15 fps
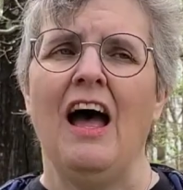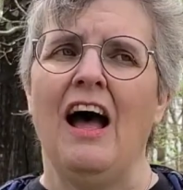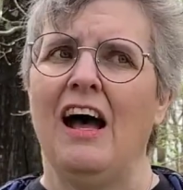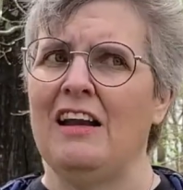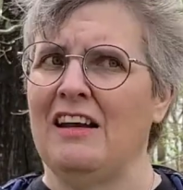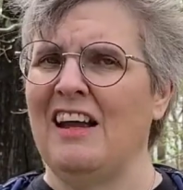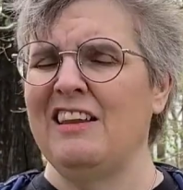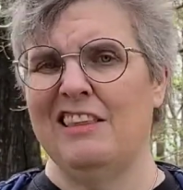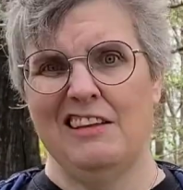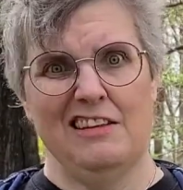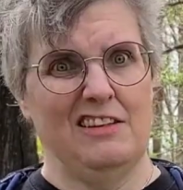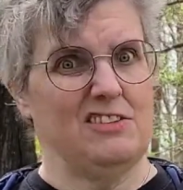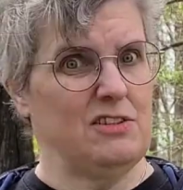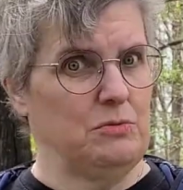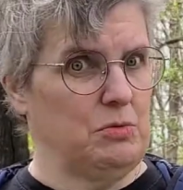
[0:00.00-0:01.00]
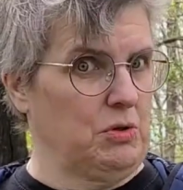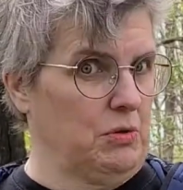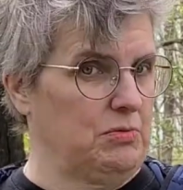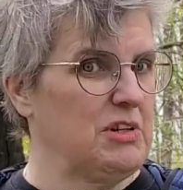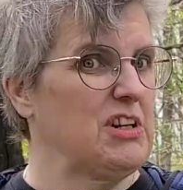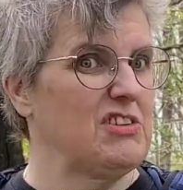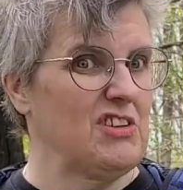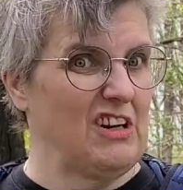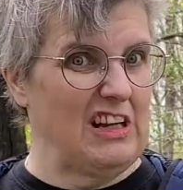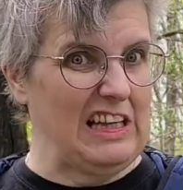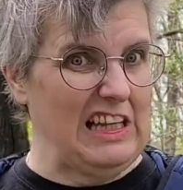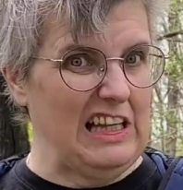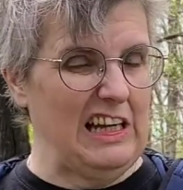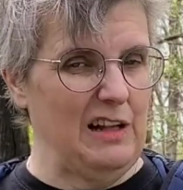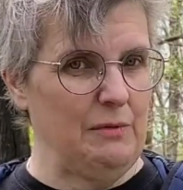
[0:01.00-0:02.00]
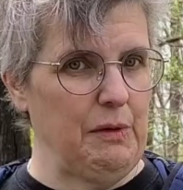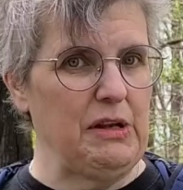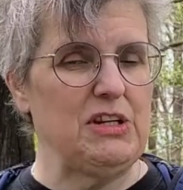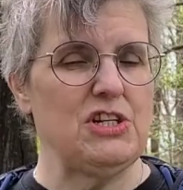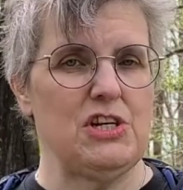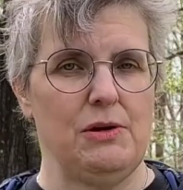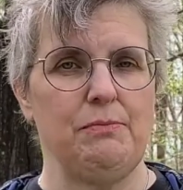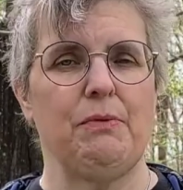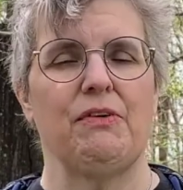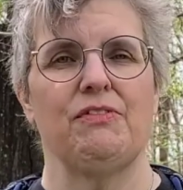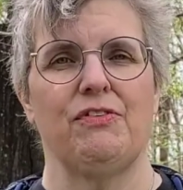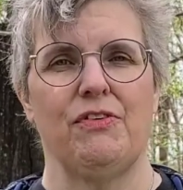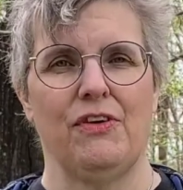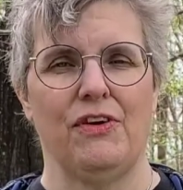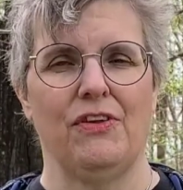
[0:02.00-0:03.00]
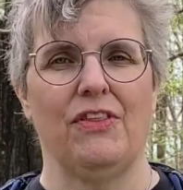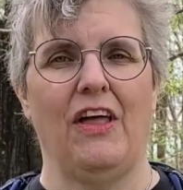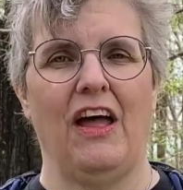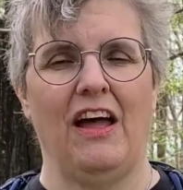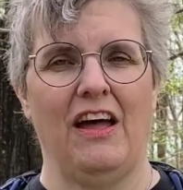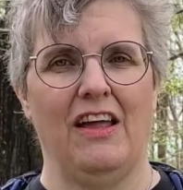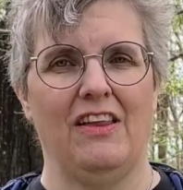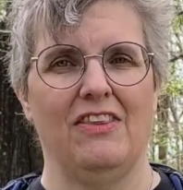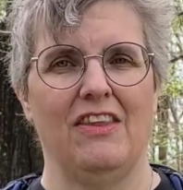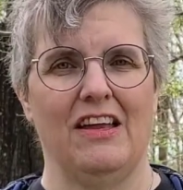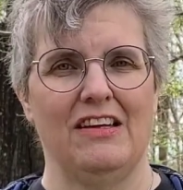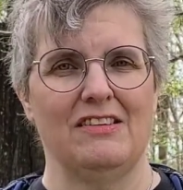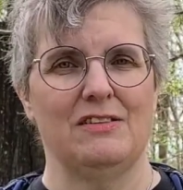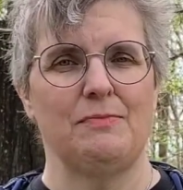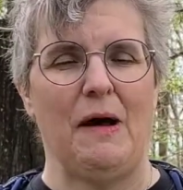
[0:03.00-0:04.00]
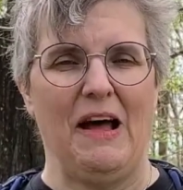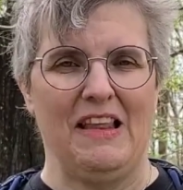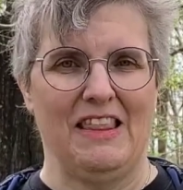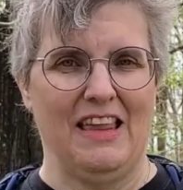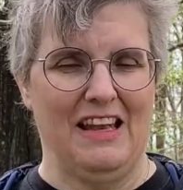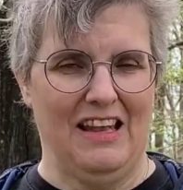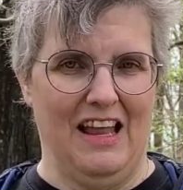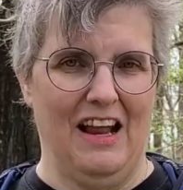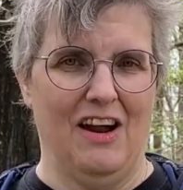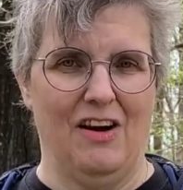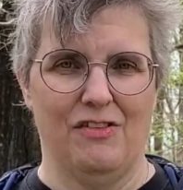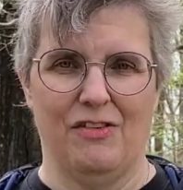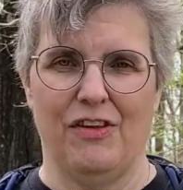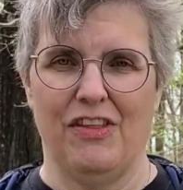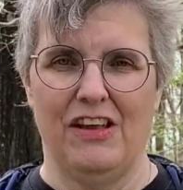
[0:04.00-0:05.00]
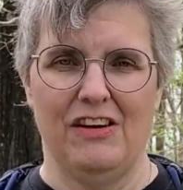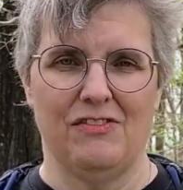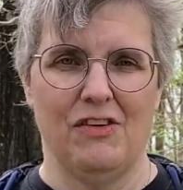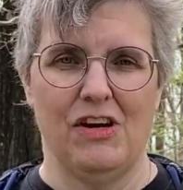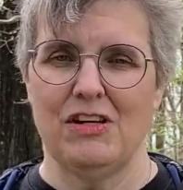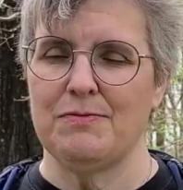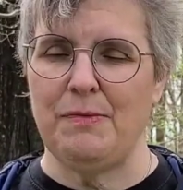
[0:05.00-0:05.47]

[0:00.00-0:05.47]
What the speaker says: And I think the subscriptions are a little bit cheaper for the Spot than they are for the Inreach.